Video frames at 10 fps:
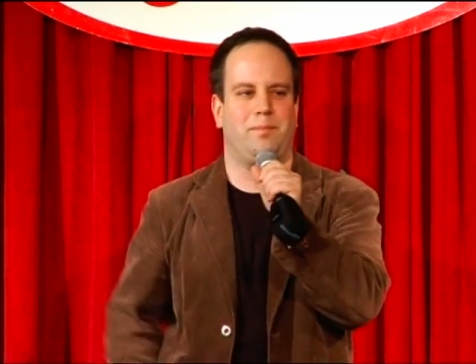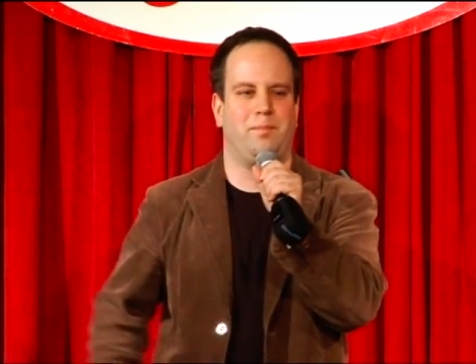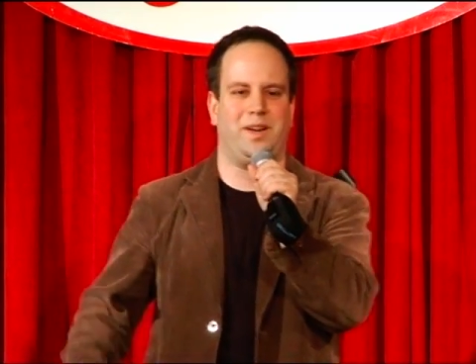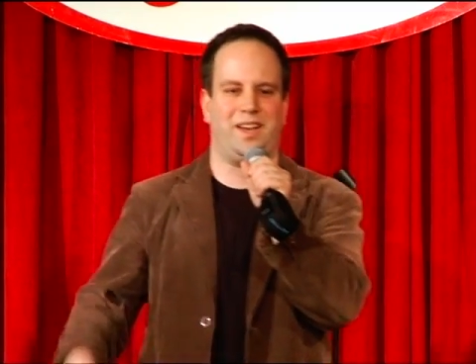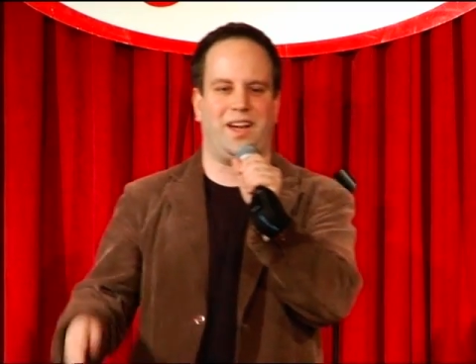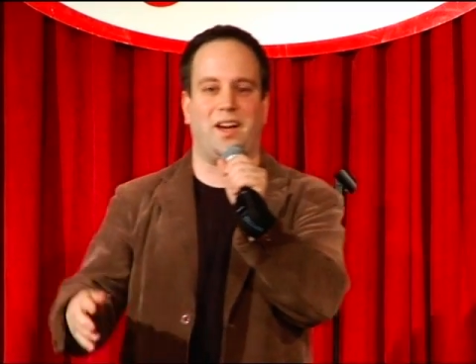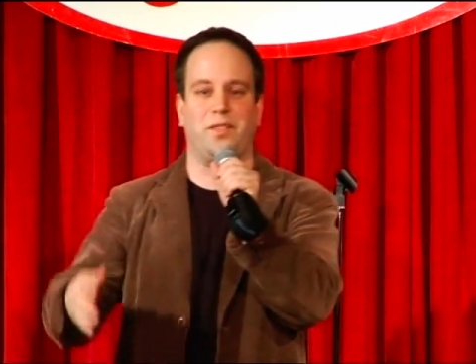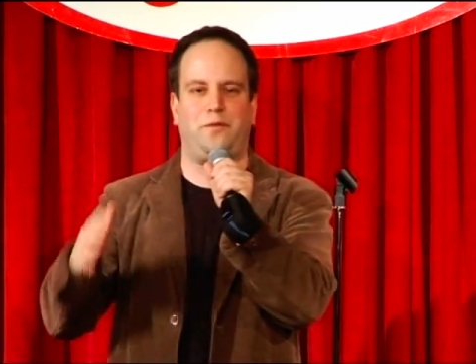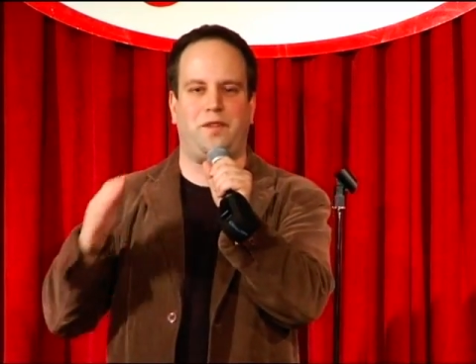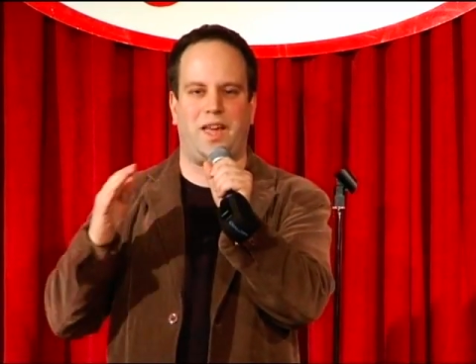But on
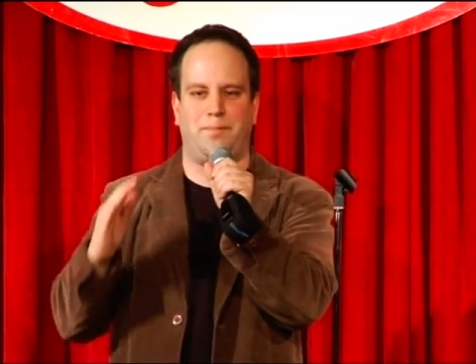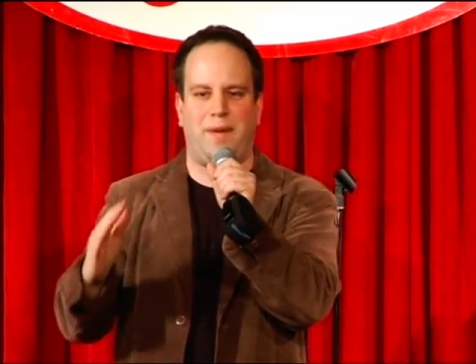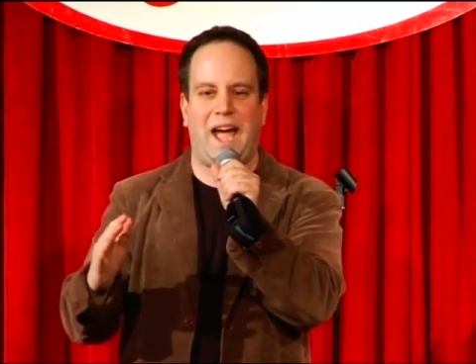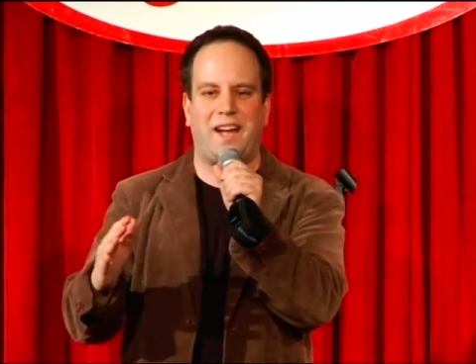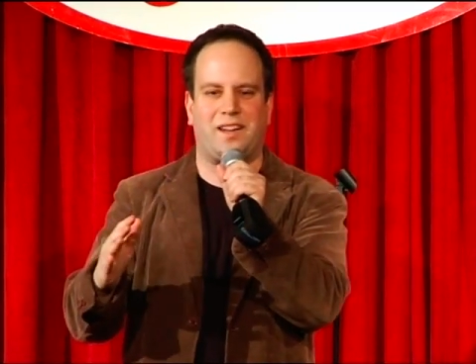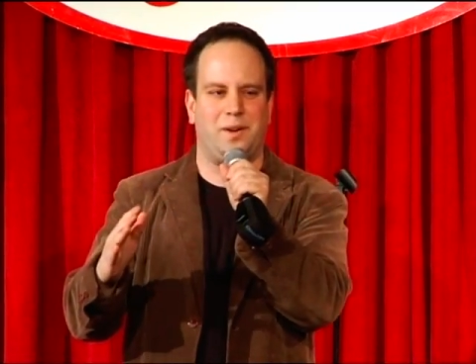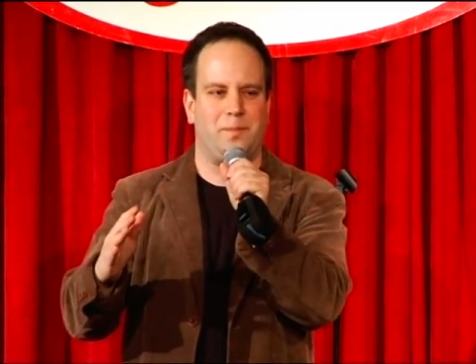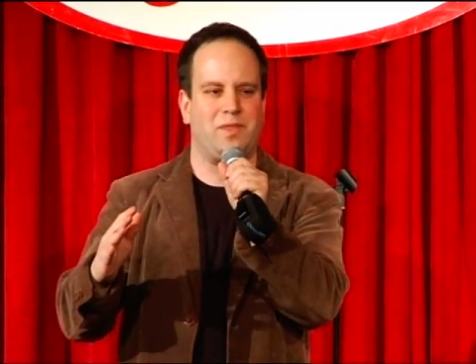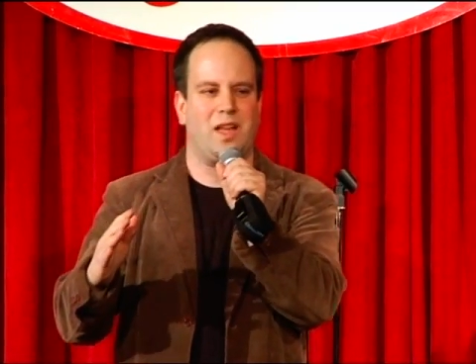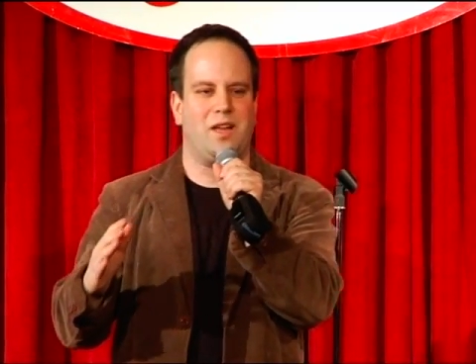the flight back,
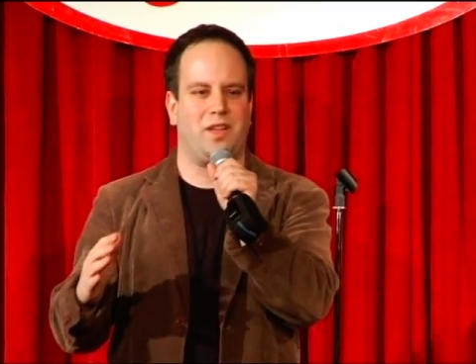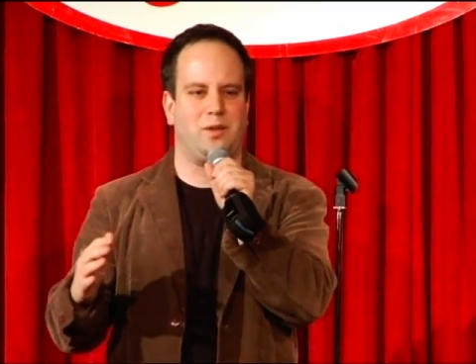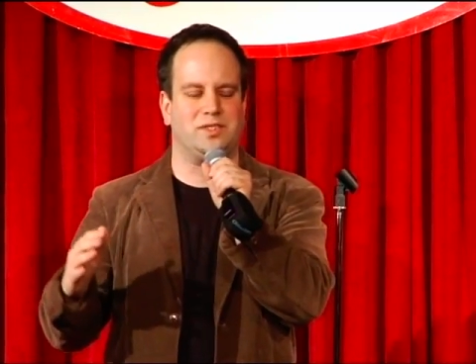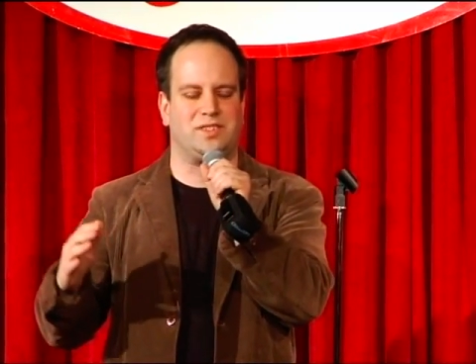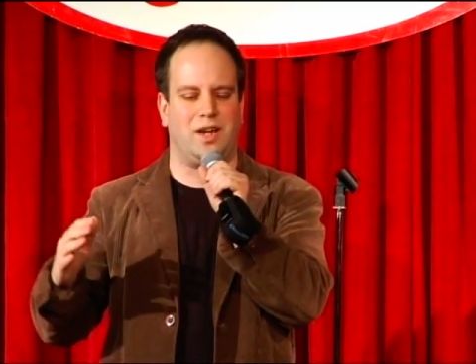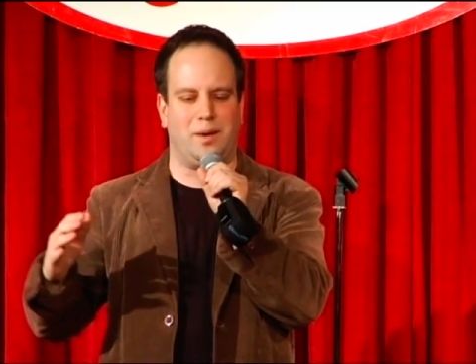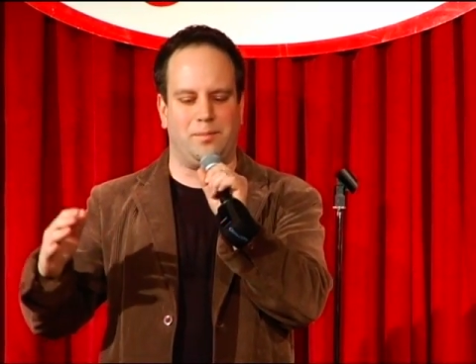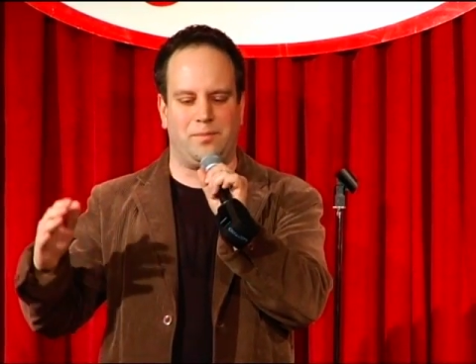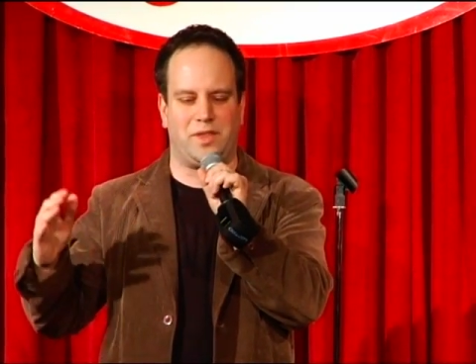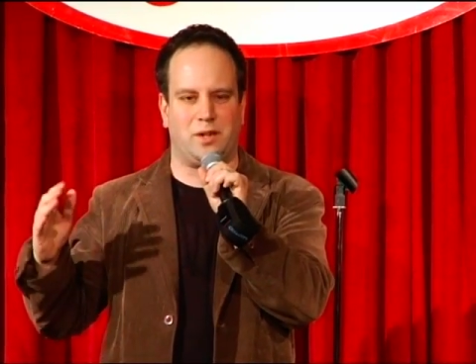there was
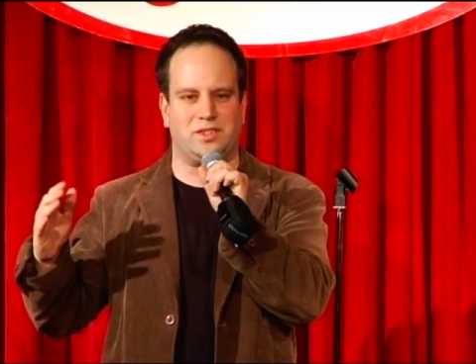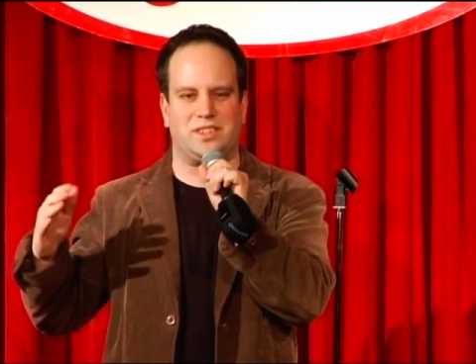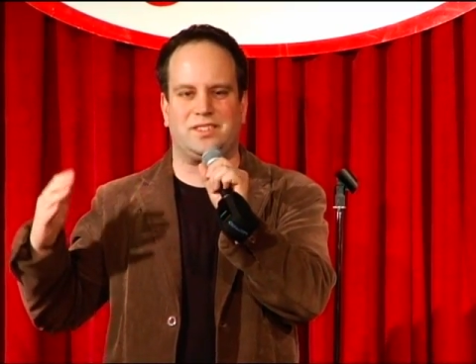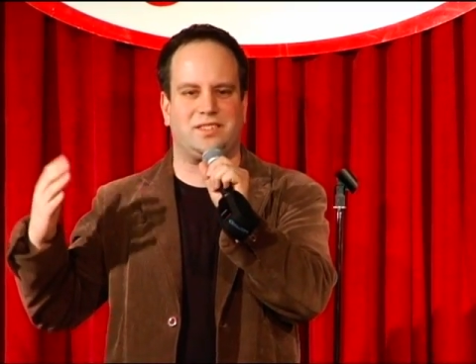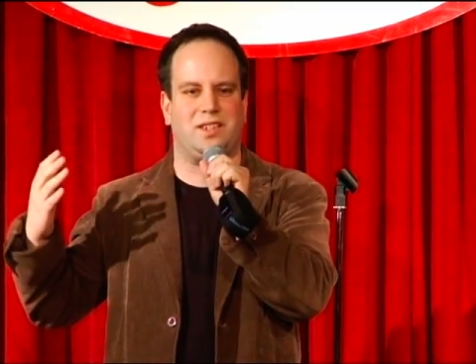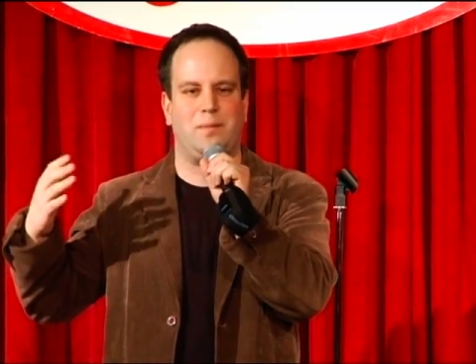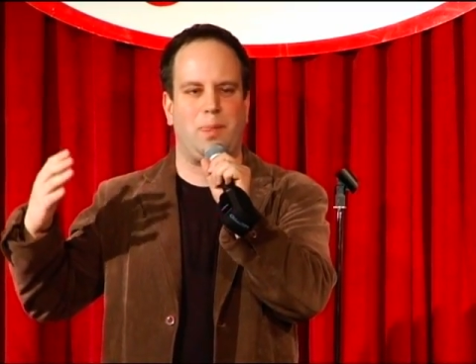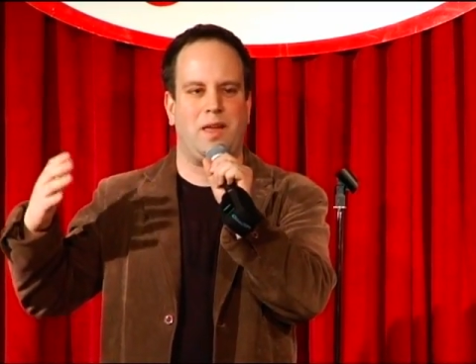this.